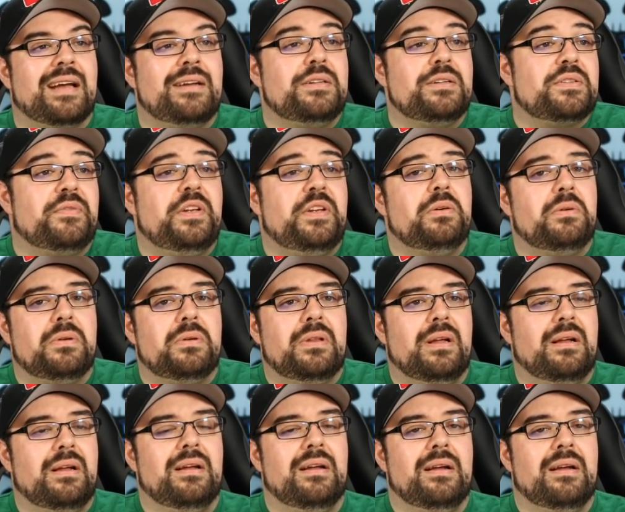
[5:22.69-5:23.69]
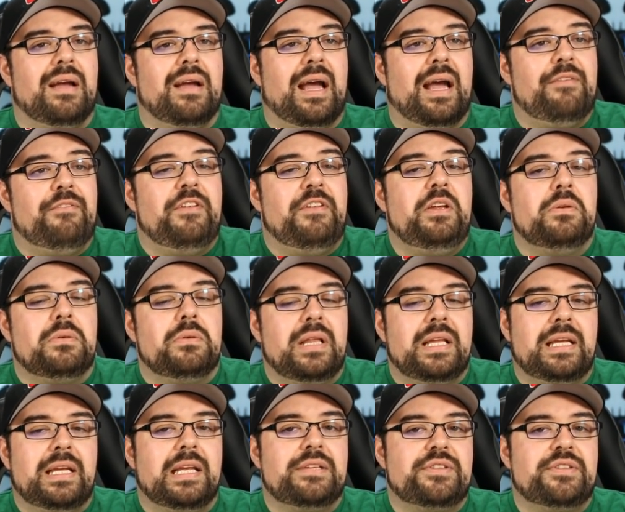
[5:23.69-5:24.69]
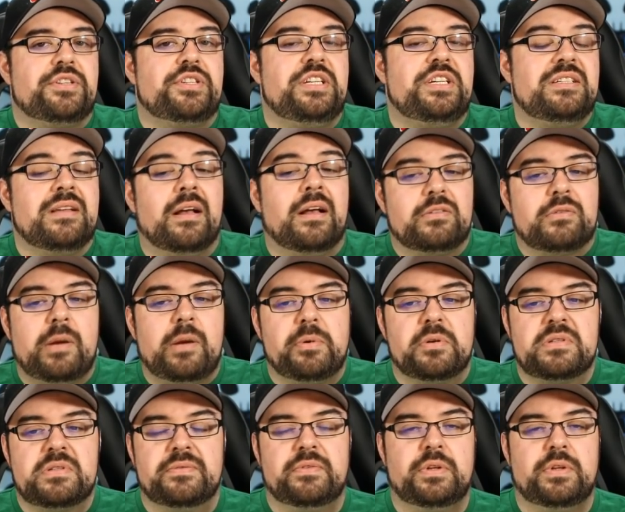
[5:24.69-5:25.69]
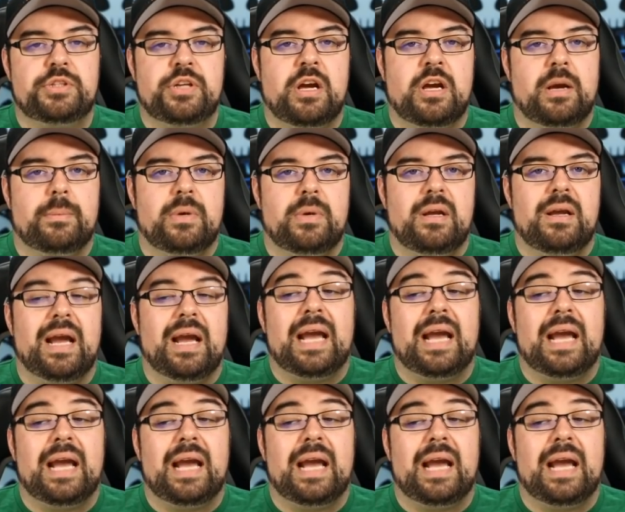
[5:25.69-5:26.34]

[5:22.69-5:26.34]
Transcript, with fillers: I just feel I feel like it's just she's not the right person for the job.